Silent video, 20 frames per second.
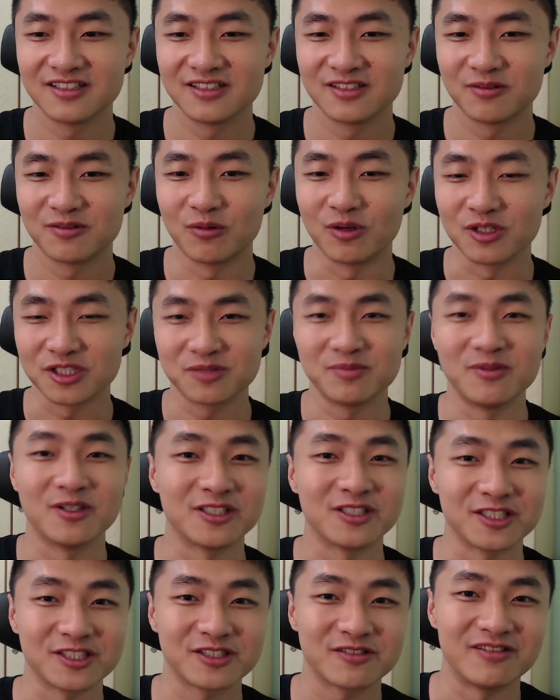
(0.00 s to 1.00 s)
watch me on
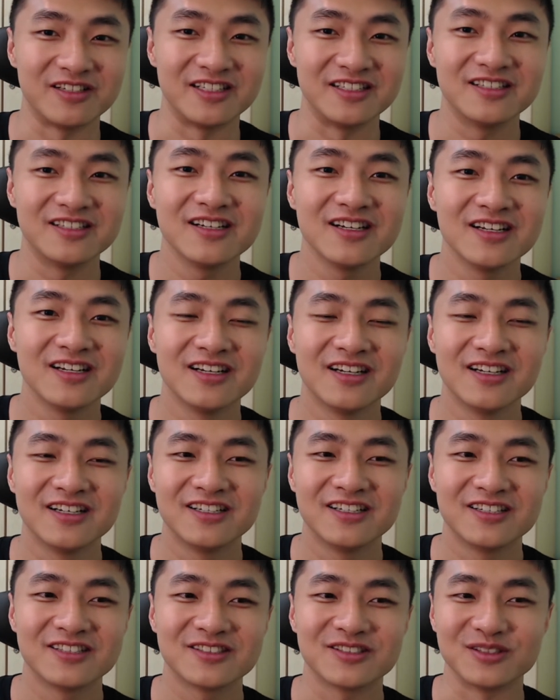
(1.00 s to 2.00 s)
the screen.
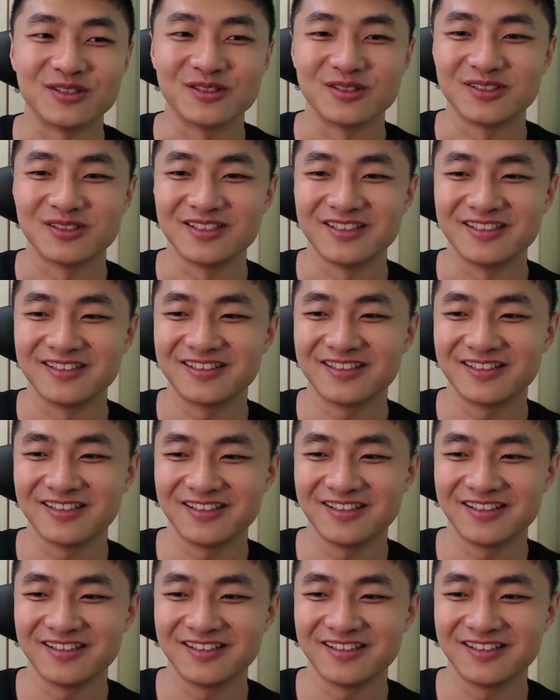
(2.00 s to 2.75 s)
So in